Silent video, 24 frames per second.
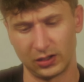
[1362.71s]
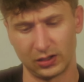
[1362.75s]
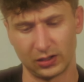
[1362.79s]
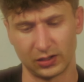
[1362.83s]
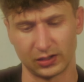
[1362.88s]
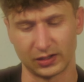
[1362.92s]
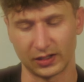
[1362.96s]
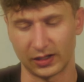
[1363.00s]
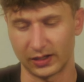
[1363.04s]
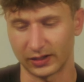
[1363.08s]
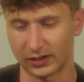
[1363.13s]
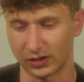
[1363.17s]

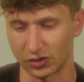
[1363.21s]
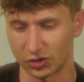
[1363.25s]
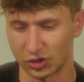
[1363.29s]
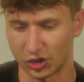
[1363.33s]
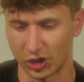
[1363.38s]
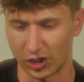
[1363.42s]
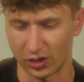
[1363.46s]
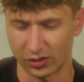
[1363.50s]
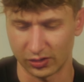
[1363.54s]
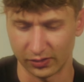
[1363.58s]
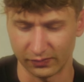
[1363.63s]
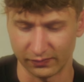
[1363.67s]
Is that like a
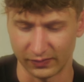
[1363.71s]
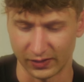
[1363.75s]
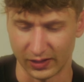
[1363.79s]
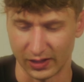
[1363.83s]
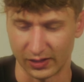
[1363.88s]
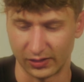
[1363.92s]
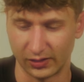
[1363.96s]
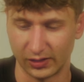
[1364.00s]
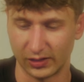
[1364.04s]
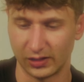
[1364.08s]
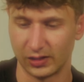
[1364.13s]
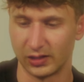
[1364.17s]
chocolate
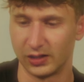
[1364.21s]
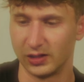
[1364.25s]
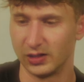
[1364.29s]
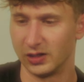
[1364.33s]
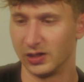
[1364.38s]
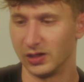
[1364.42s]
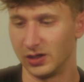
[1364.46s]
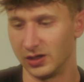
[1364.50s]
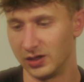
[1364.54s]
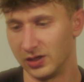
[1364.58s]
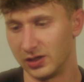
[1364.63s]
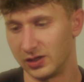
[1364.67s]
vanilla?
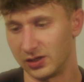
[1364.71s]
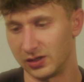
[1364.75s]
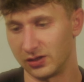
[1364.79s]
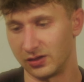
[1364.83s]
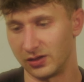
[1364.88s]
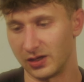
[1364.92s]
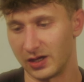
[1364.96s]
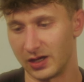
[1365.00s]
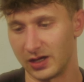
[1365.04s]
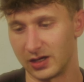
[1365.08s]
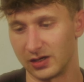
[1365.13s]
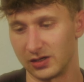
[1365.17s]
And
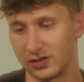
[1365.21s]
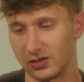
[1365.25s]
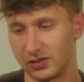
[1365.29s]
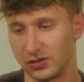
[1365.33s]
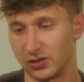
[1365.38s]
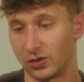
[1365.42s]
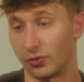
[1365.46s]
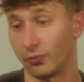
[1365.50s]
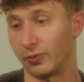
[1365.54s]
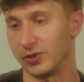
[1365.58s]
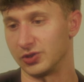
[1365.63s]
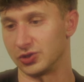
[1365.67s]

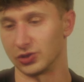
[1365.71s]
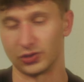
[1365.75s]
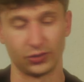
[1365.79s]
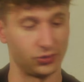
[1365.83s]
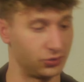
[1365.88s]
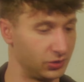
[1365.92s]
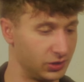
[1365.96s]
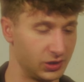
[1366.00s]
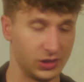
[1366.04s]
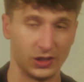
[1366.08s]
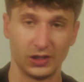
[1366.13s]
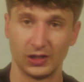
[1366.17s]
then original.